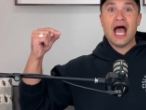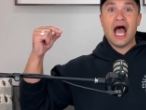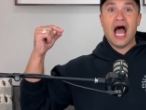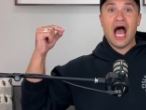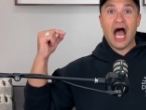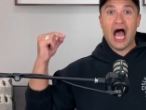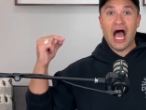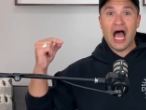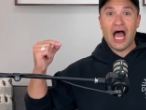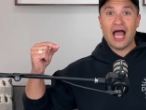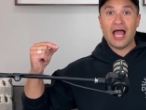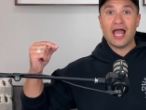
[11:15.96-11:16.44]

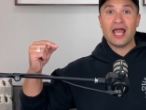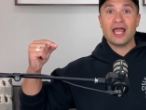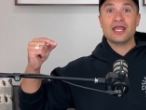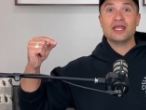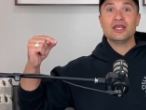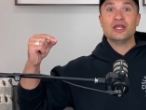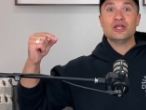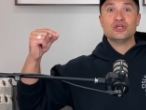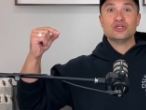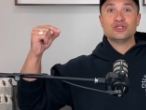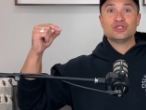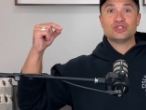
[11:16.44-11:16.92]
I
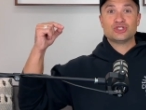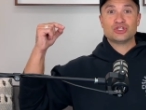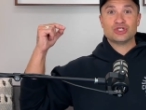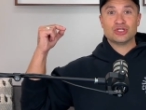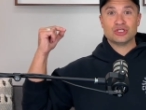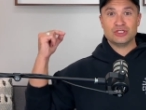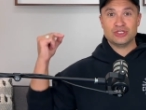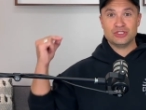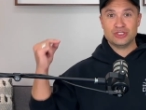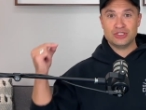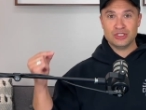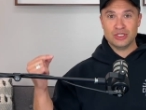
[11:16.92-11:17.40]

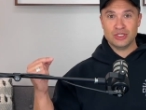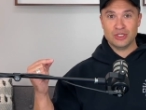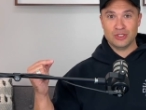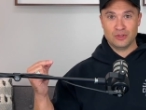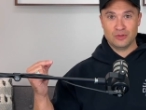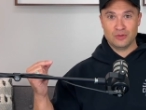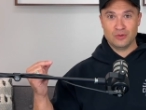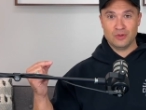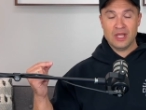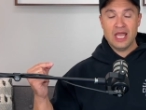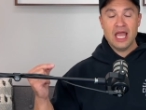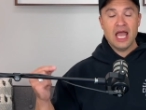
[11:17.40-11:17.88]
should
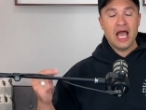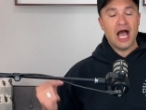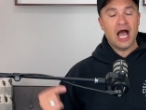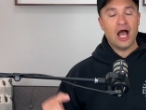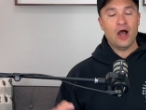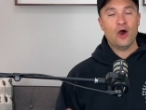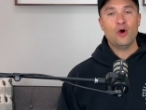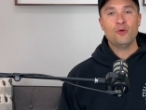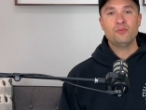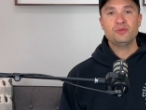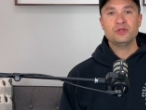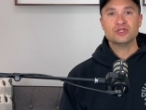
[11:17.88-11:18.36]
do. I
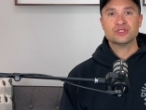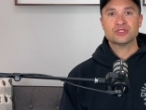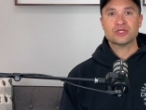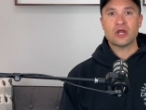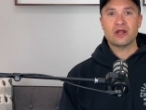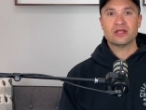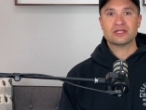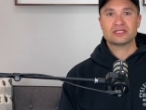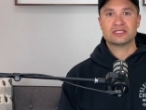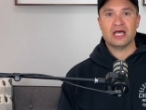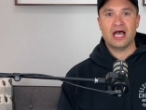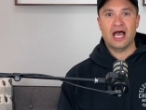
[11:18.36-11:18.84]
hope you're
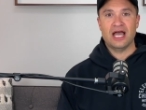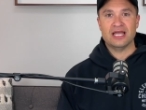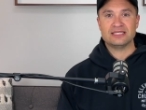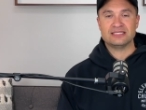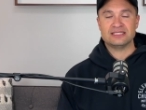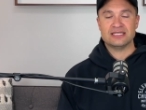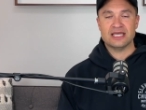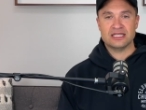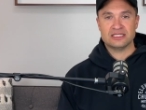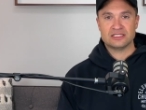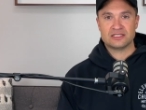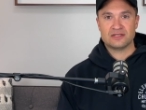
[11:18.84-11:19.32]
starting to
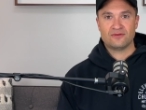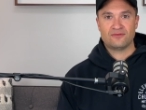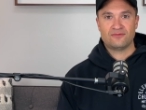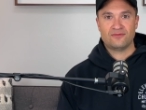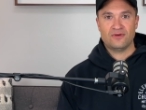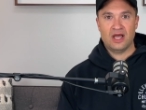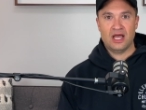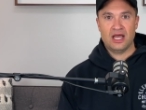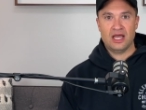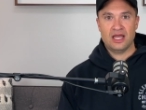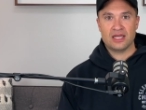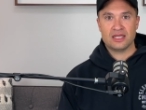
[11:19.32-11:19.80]

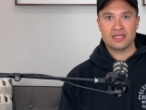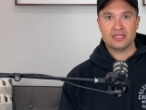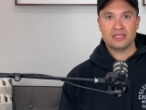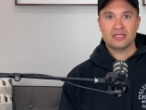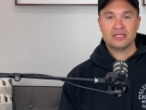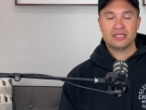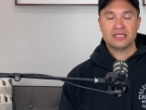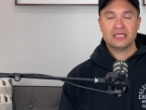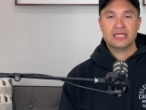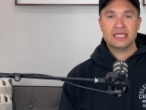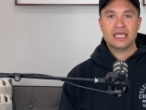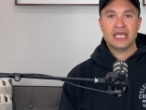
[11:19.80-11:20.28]
identify
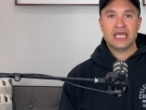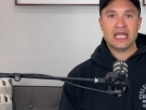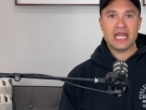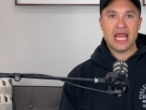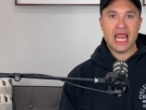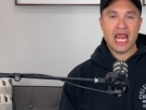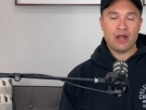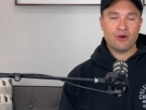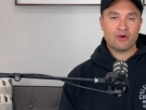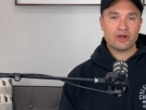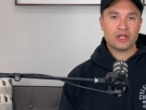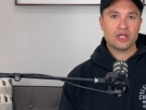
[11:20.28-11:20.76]
an
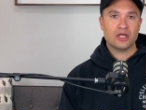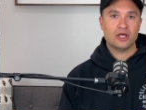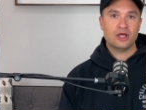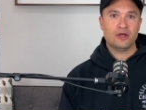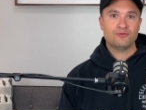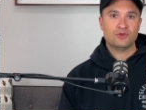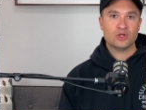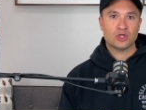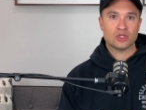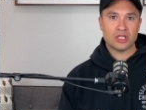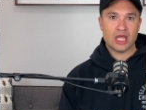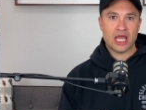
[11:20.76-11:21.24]
area
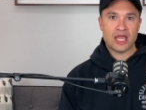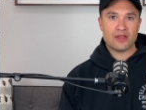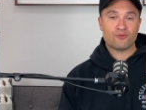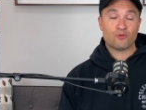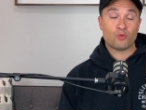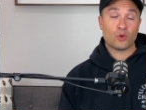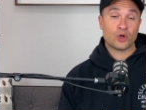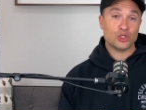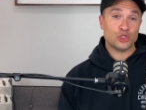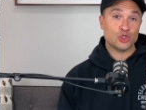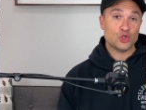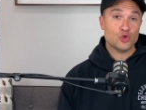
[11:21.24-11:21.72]
of your life
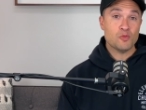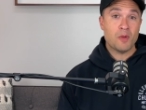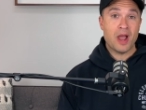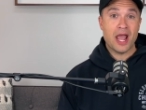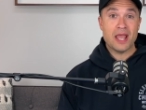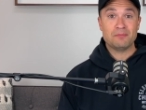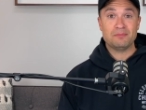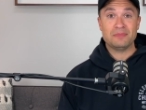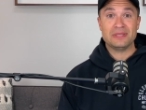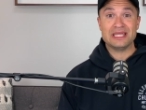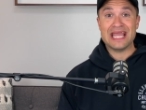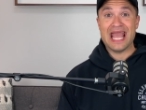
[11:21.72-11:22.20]
where you
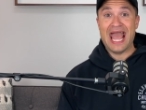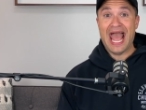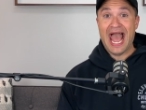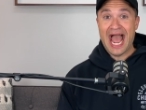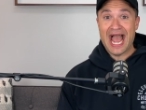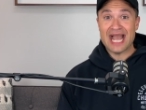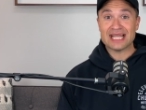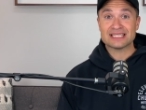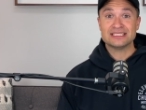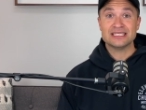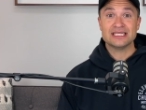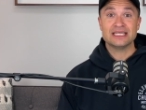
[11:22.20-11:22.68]
might be
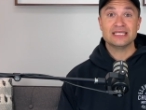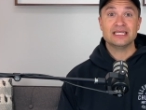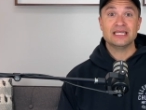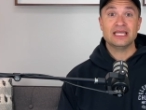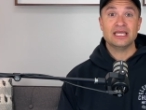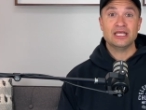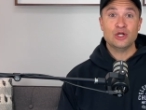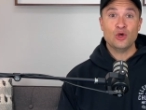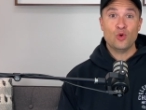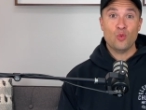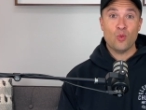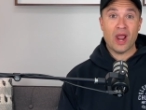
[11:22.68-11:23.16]
acting
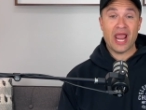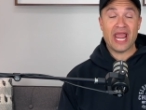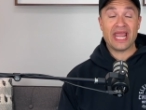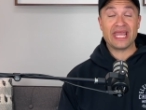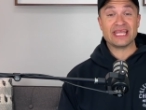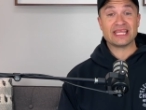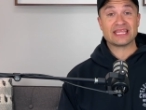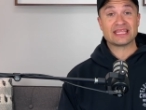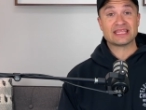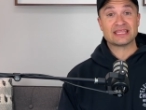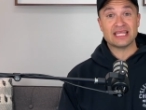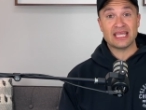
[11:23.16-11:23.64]
in a
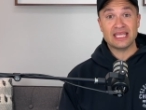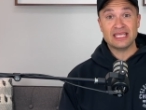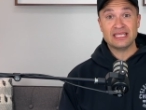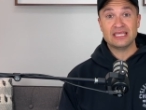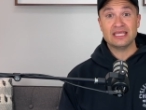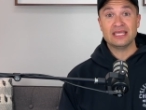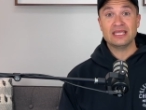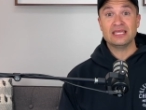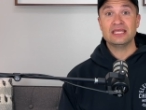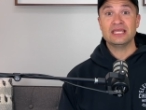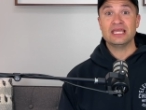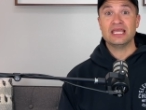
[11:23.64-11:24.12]
way,
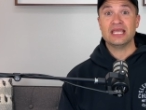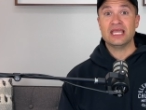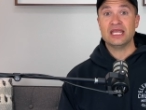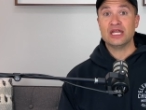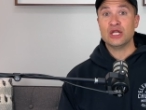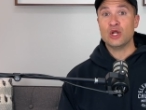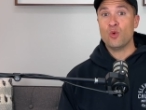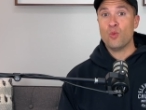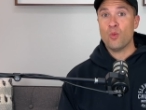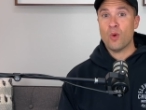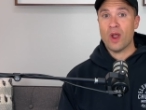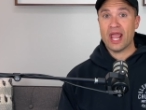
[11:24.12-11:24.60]
thinking in
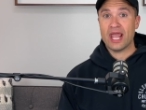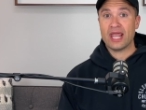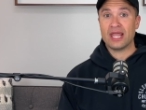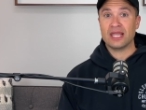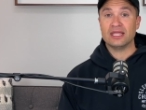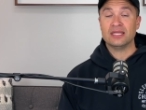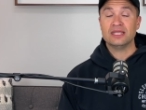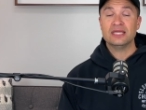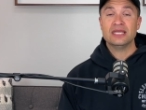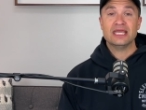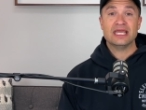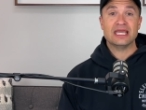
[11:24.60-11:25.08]
a
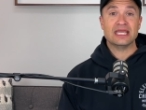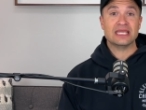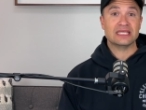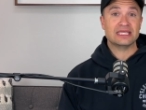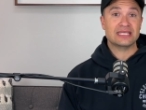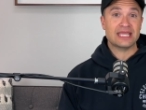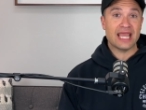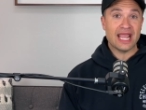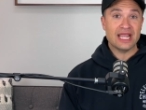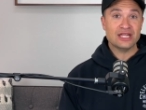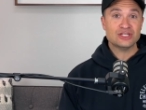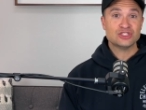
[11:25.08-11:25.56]
way,
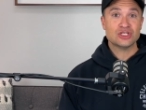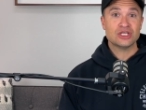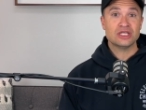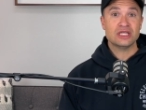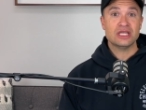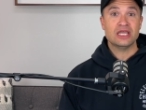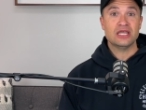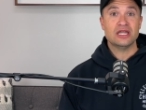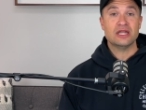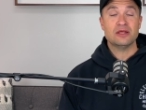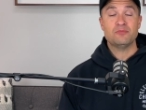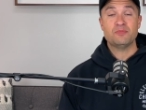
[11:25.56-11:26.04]
engaging
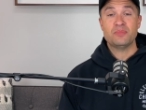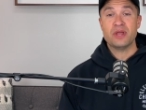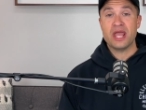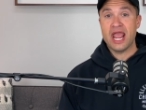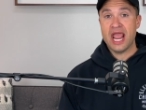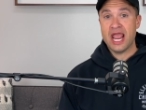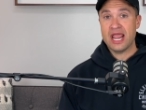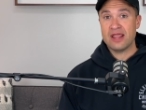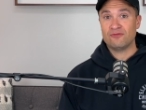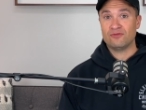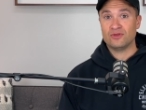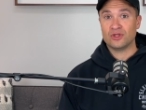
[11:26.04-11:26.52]
in a
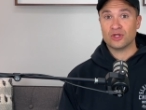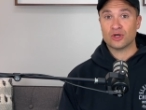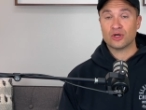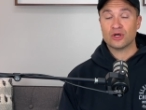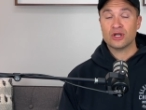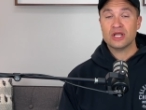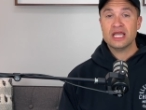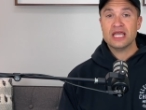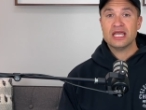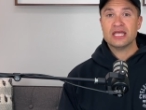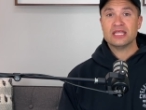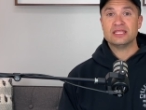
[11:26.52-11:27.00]
behavior
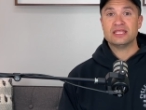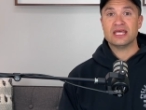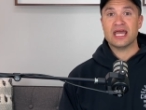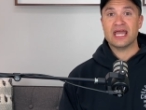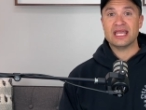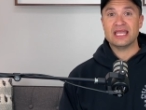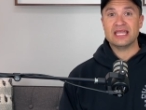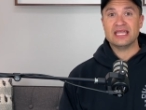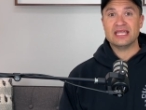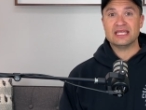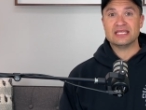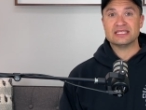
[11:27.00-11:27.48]

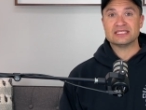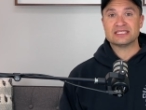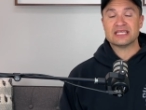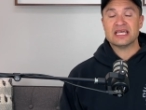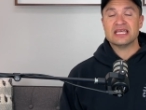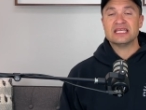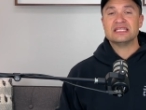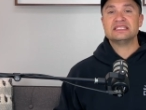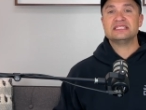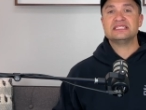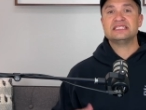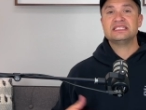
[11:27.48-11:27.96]
that is
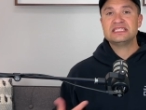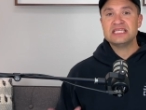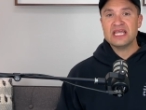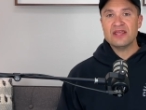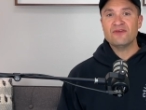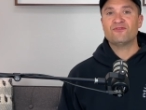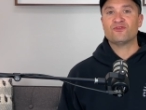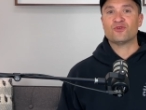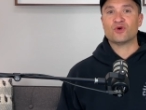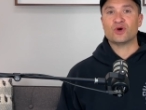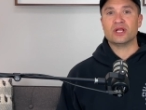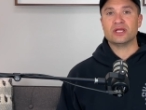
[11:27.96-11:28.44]

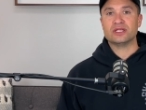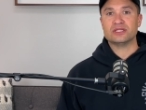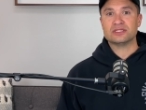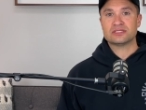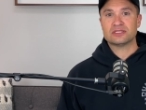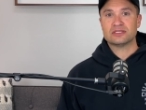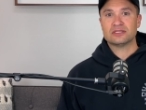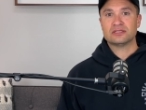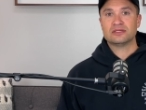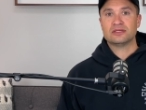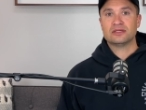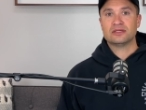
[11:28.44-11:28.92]
different